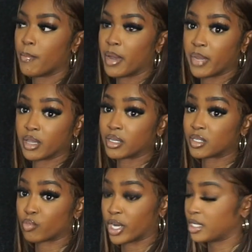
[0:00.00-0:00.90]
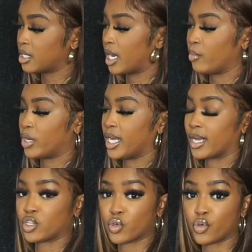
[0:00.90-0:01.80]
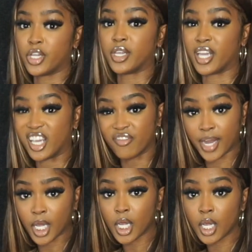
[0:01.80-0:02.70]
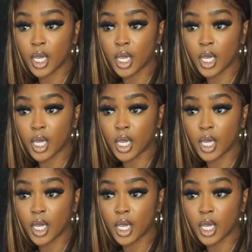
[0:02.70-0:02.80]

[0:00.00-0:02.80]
Maybe in the springtime when it gets cool in the evening,